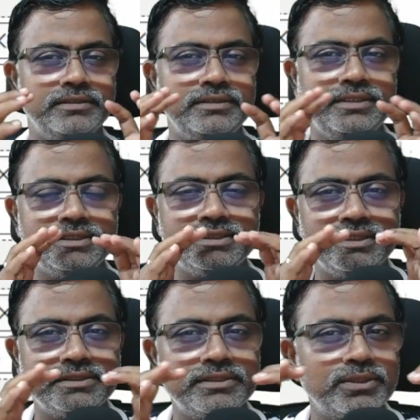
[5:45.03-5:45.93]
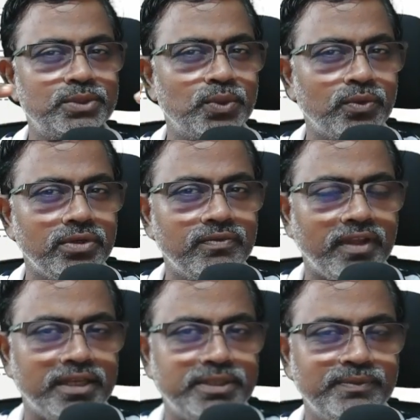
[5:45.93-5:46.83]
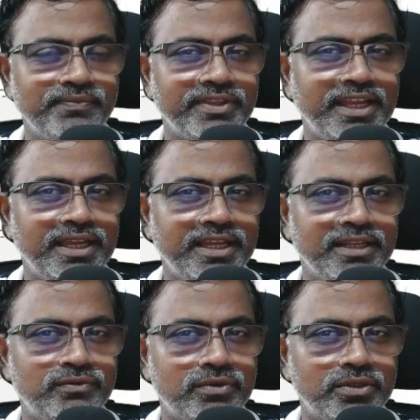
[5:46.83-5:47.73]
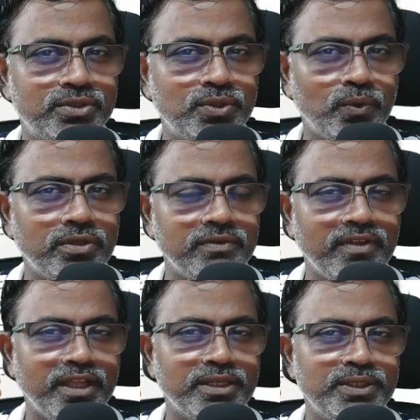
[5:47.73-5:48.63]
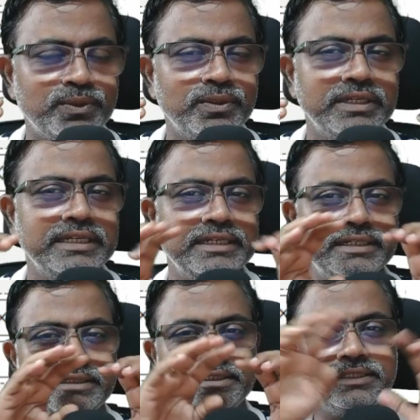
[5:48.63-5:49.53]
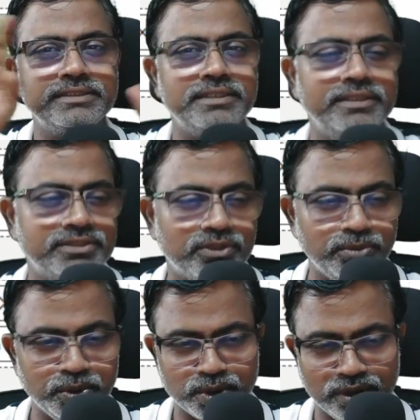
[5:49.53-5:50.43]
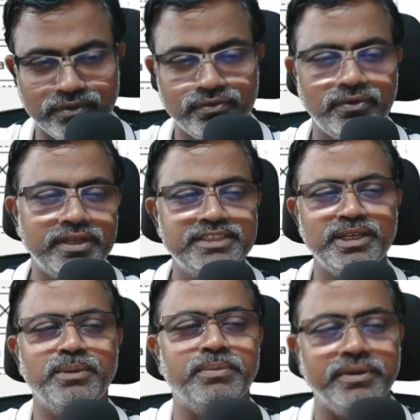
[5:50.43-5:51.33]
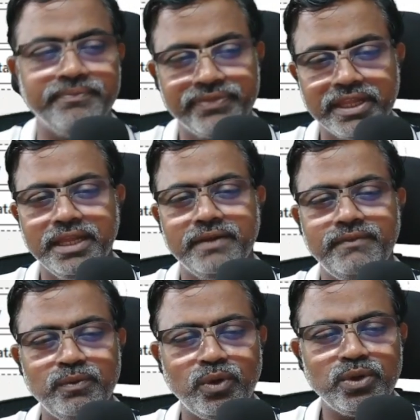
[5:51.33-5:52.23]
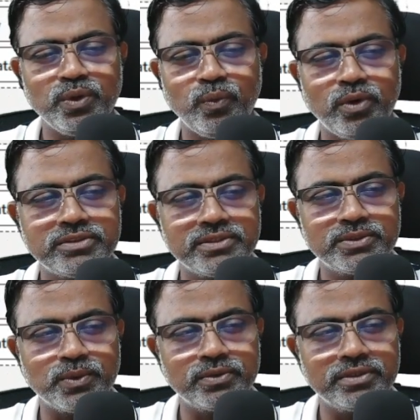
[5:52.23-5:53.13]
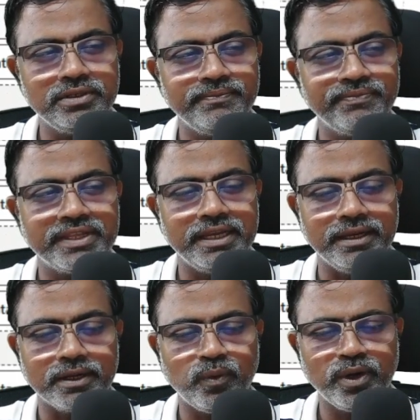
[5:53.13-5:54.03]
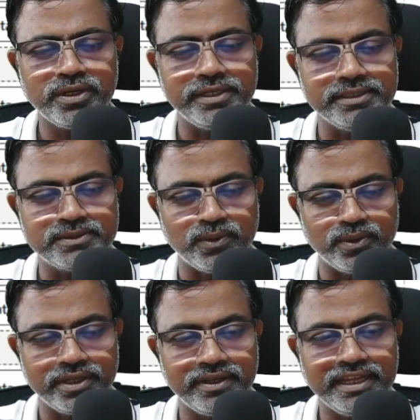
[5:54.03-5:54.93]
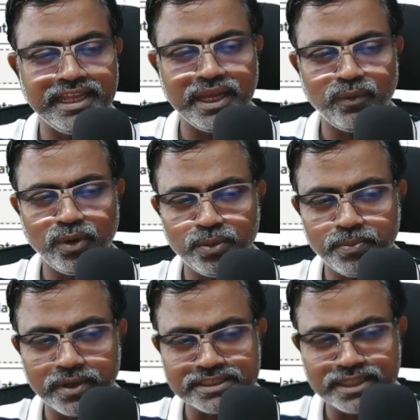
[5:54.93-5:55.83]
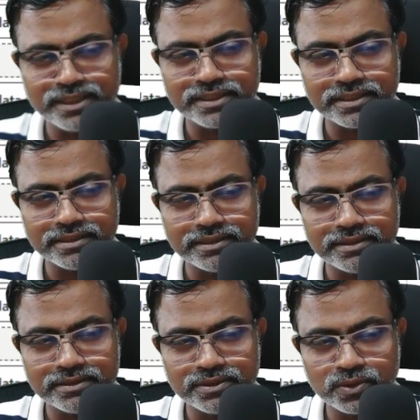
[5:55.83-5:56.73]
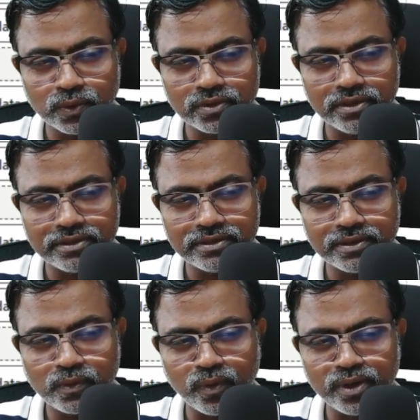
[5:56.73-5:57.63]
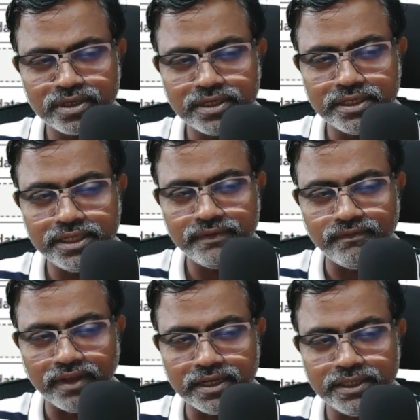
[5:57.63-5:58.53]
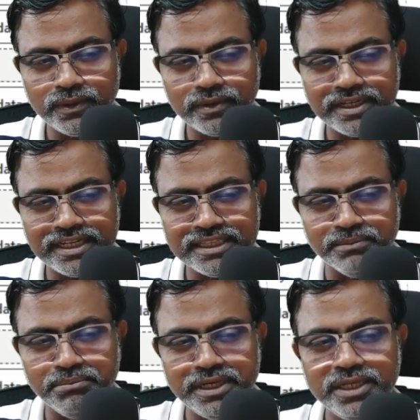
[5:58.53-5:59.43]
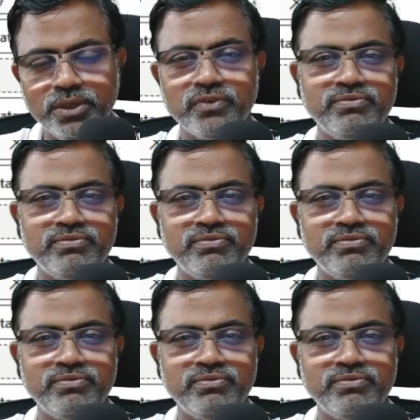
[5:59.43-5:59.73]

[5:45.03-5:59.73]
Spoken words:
this is the total value, and for the total value, this is the distribution. For example, we want to know what's the total quantity sold, and I want to present total quantity value in the middle of